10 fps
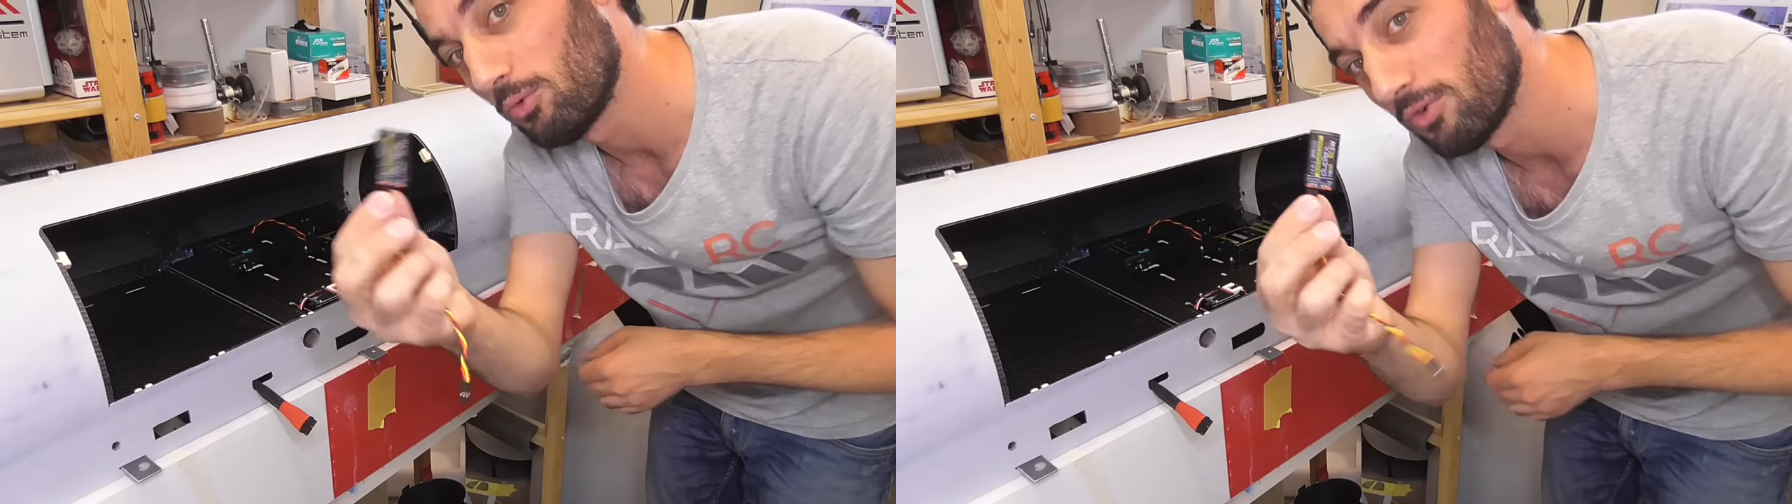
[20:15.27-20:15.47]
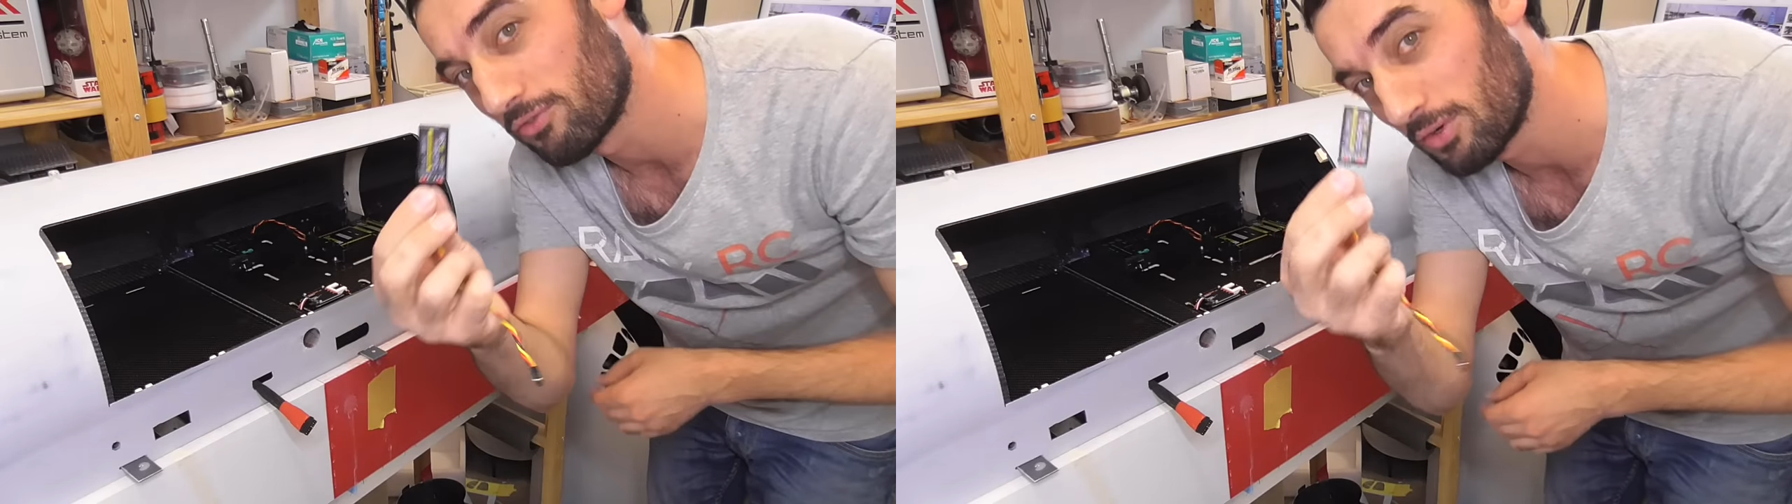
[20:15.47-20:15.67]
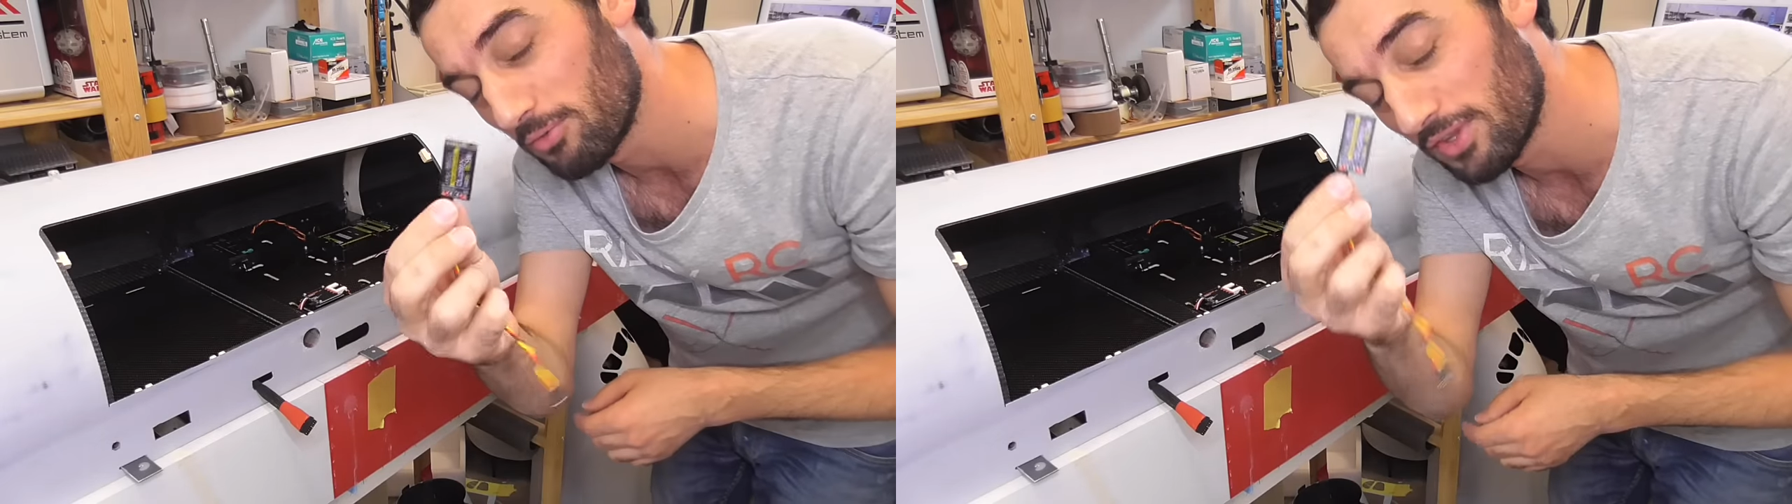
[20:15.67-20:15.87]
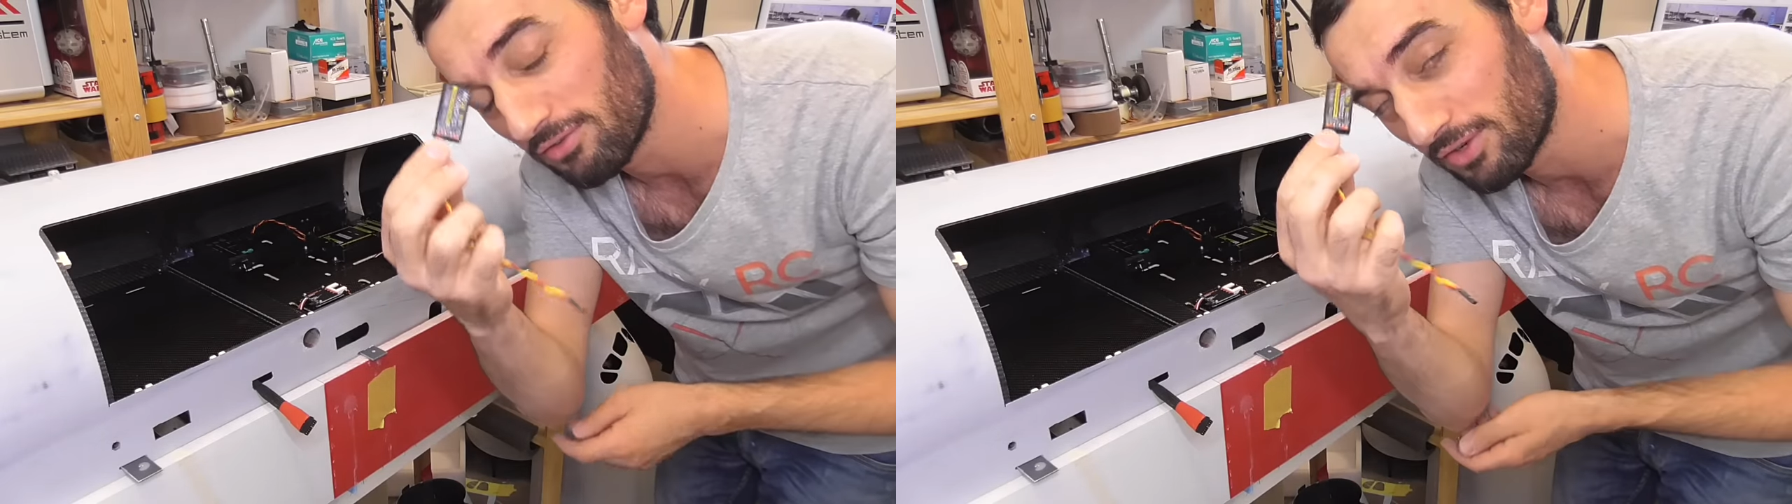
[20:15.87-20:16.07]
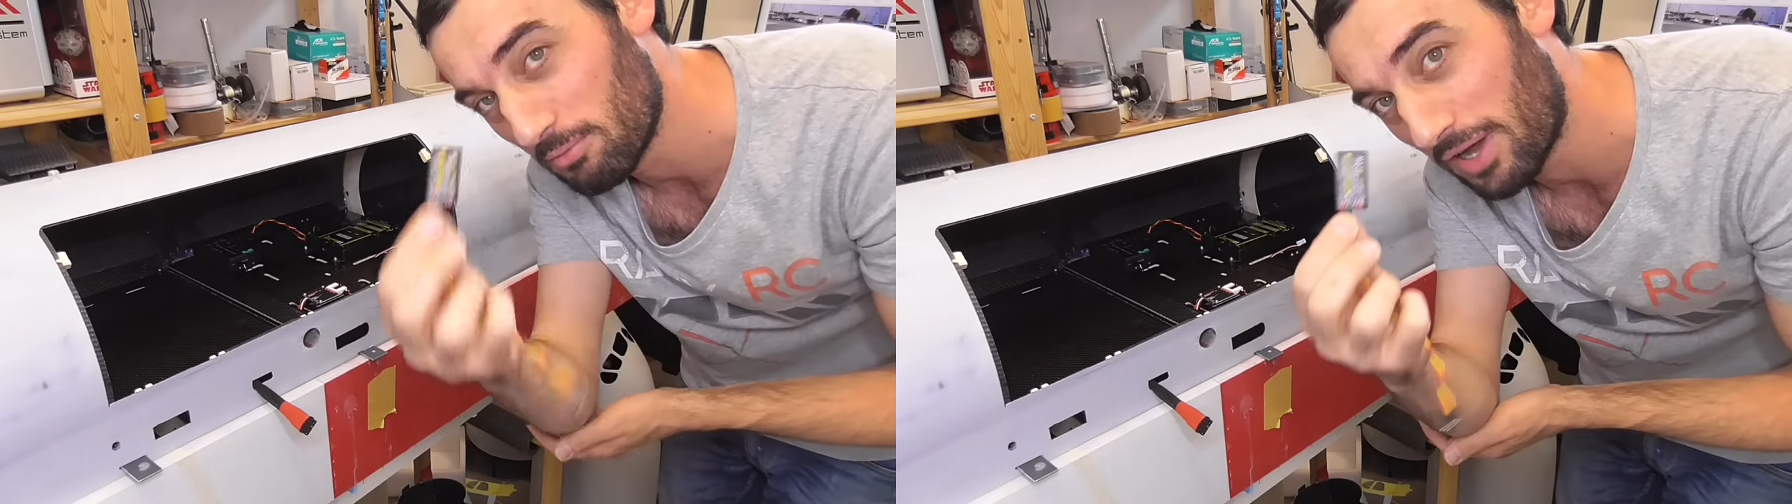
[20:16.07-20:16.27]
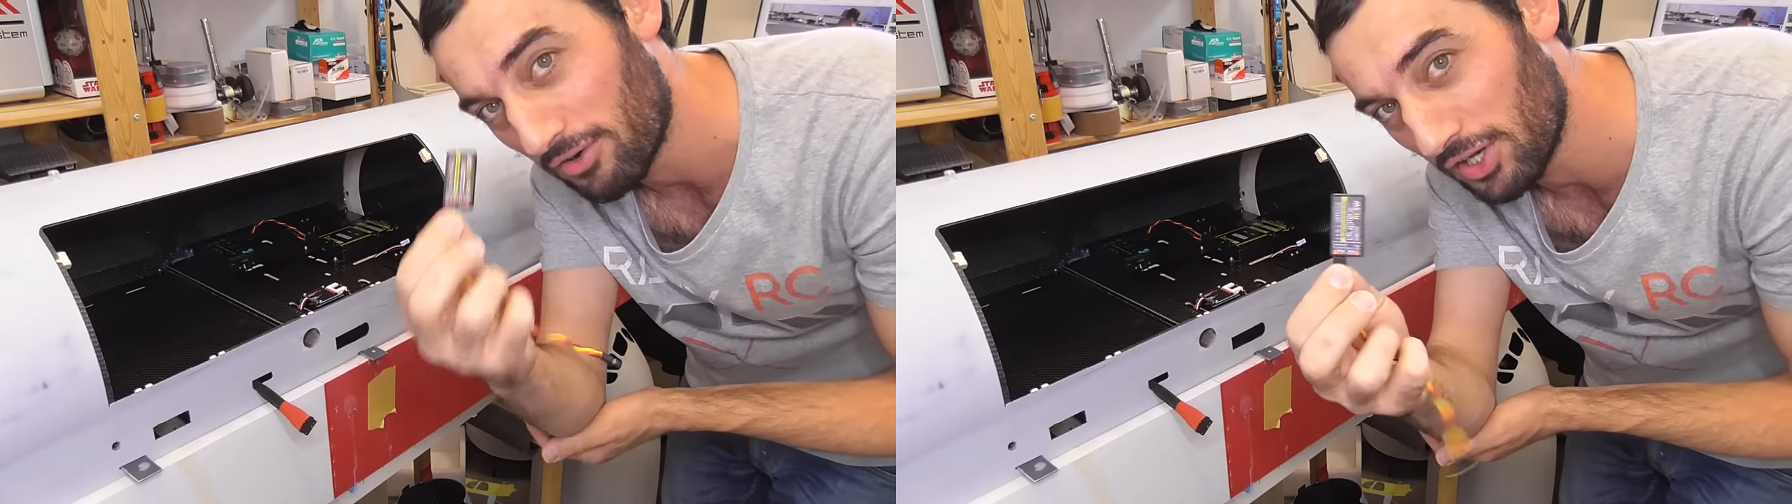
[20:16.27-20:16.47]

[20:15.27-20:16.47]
well, from the, from my